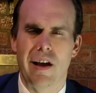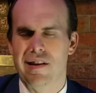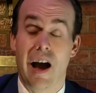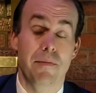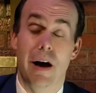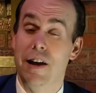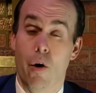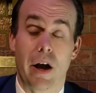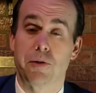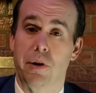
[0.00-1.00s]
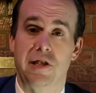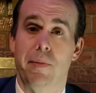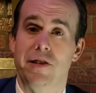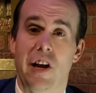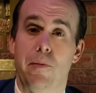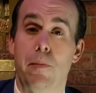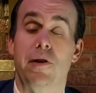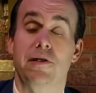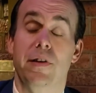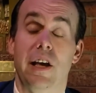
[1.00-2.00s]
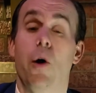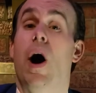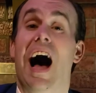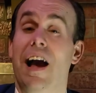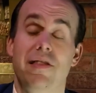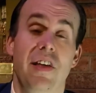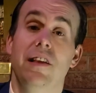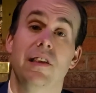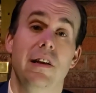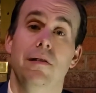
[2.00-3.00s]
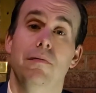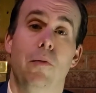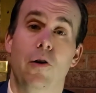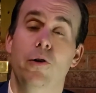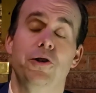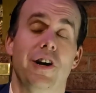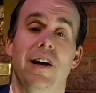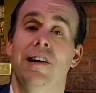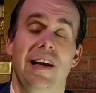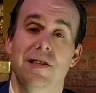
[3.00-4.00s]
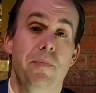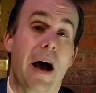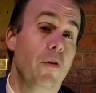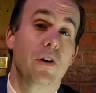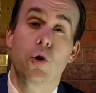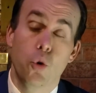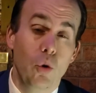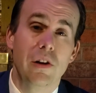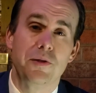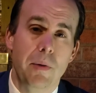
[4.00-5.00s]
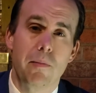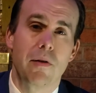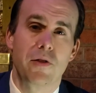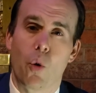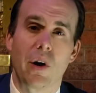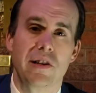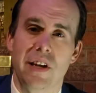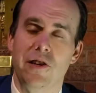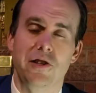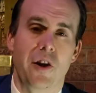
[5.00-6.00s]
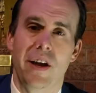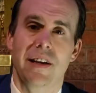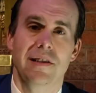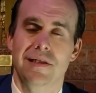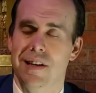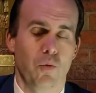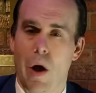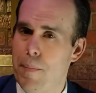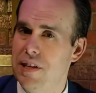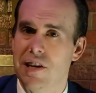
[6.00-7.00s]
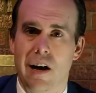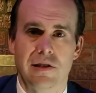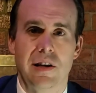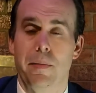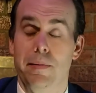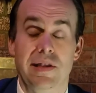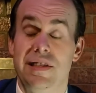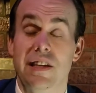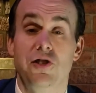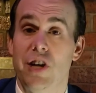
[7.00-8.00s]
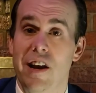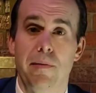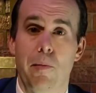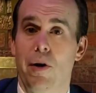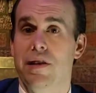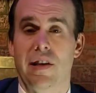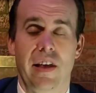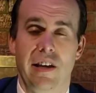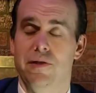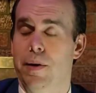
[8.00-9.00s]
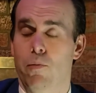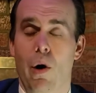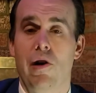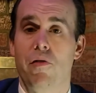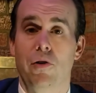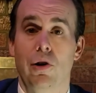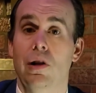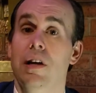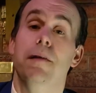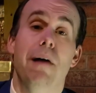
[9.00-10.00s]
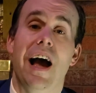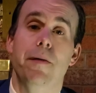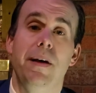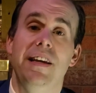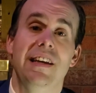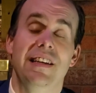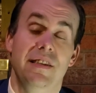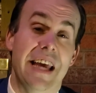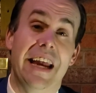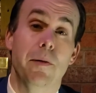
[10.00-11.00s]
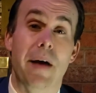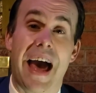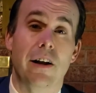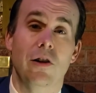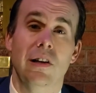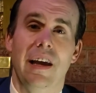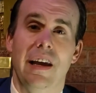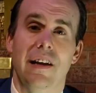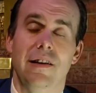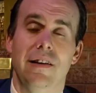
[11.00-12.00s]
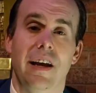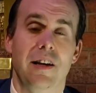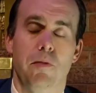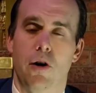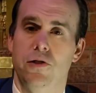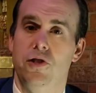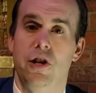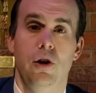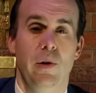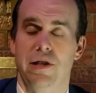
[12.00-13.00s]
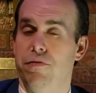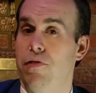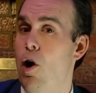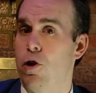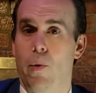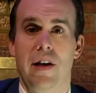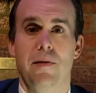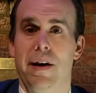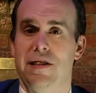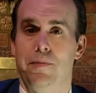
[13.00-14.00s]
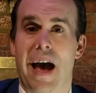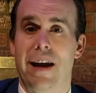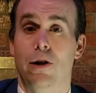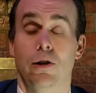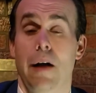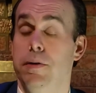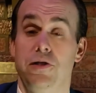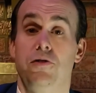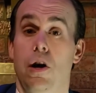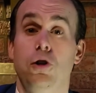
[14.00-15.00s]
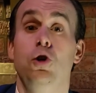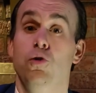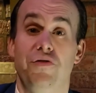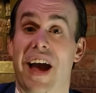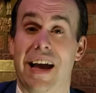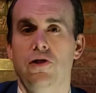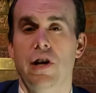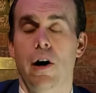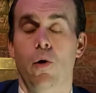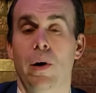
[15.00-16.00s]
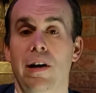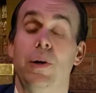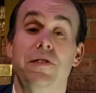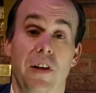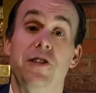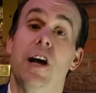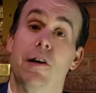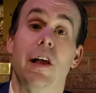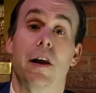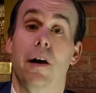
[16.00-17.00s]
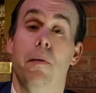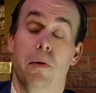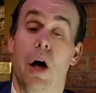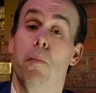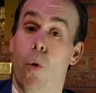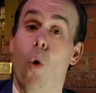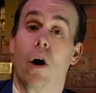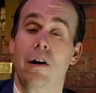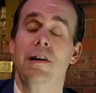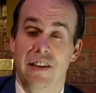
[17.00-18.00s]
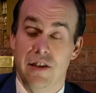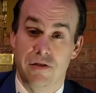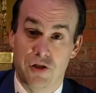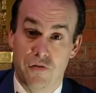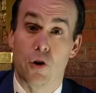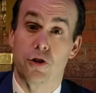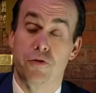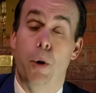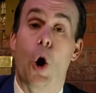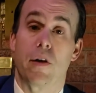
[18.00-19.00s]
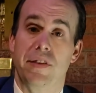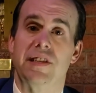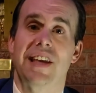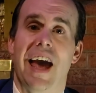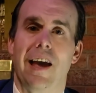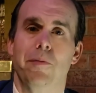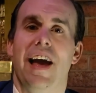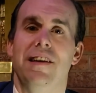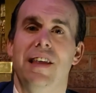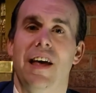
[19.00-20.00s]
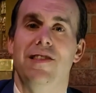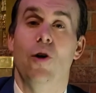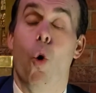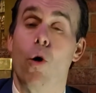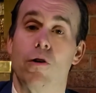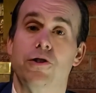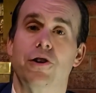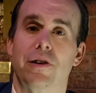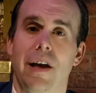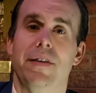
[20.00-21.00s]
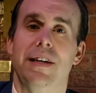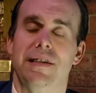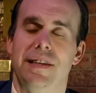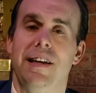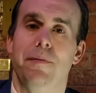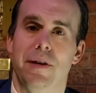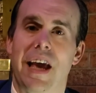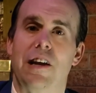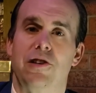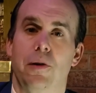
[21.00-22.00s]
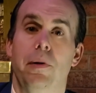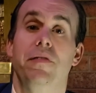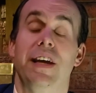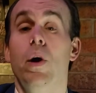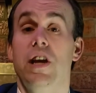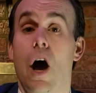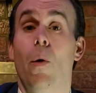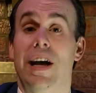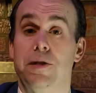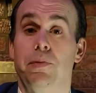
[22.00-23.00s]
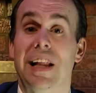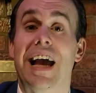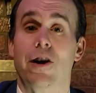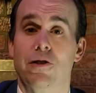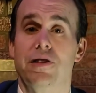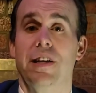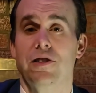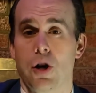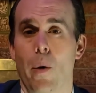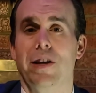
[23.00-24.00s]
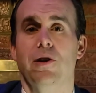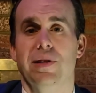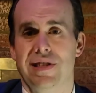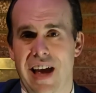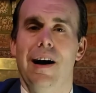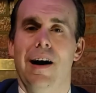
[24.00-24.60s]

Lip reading: I know I expressed in my Chain of Memories video, I think that Marluxia is about the coolest member of the organization there is. His weapon's awesome, and since Chain of Memories, I think he's been wonderful. In my opinion, his data battle in Kingdom Hearts 2 is far far and away the best battle. I'm just a huge fan. So he's fleshed out a lot more in this first part of this game, and then orders are given to send him to Castle Oblivion. We know as players that he's going to his death.